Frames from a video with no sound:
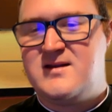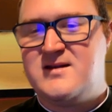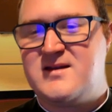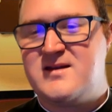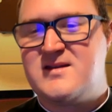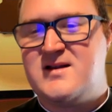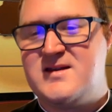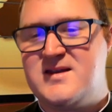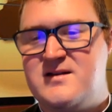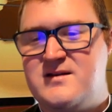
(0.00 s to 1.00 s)
It does
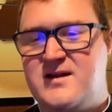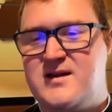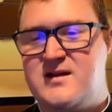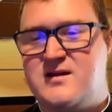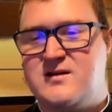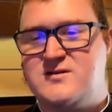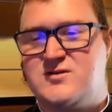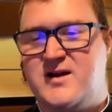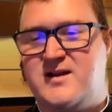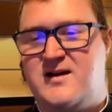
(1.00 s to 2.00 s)
not sound like a good
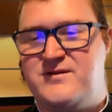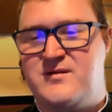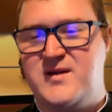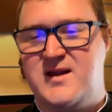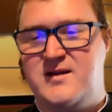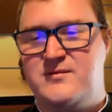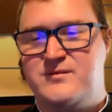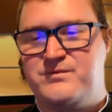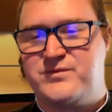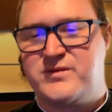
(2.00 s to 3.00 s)
trade-off to me.
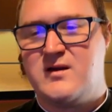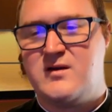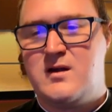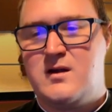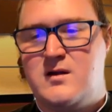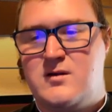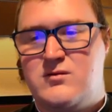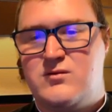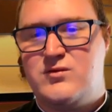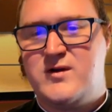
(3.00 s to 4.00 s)

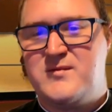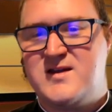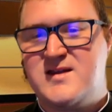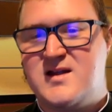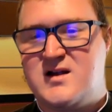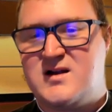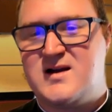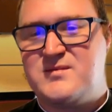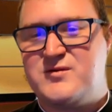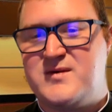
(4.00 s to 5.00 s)
We must not
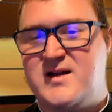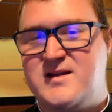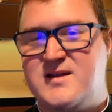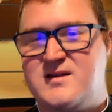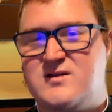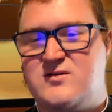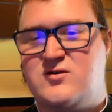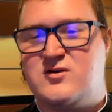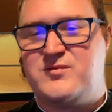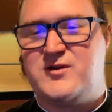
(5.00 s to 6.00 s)
compromise on the
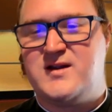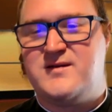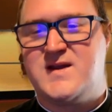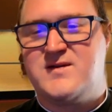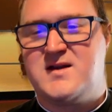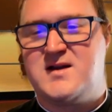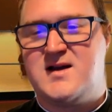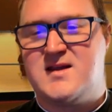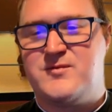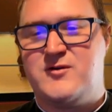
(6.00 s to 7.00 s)
core beliefs of the
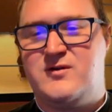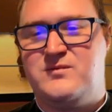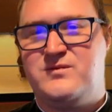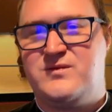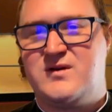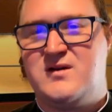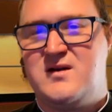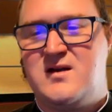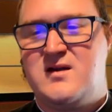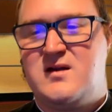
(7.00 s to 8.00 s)
gospel.
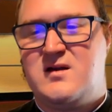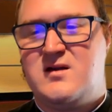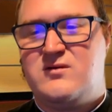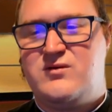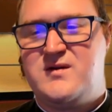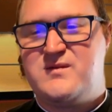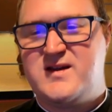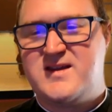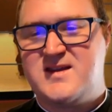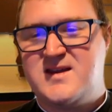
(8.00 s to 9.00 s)
We
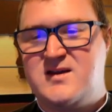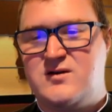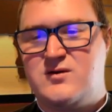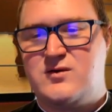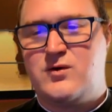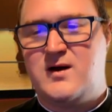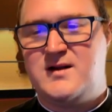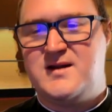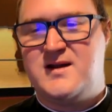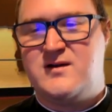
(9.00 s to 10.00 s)
must seek
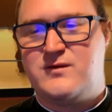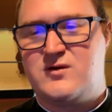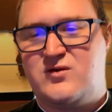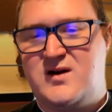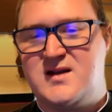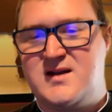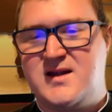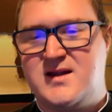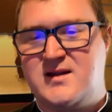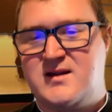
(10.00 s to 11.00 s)
quality over
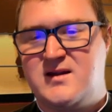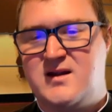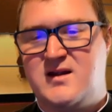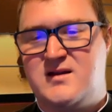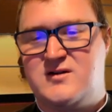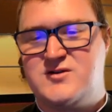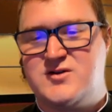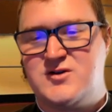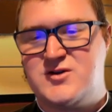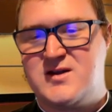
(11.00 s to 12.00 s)
quantity in our
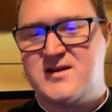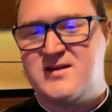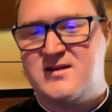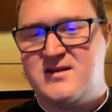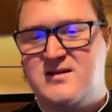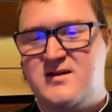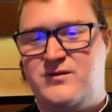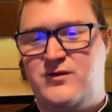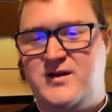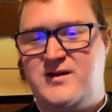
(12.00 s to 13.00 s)
churches to
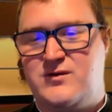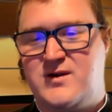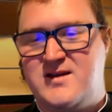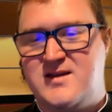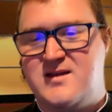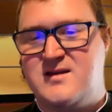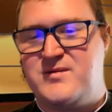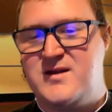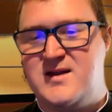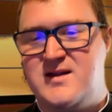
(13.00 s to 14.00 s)
avoid the race to the
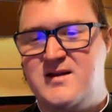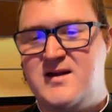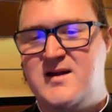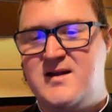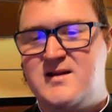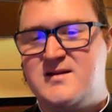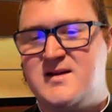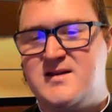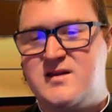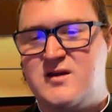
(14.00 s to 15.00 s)
pit that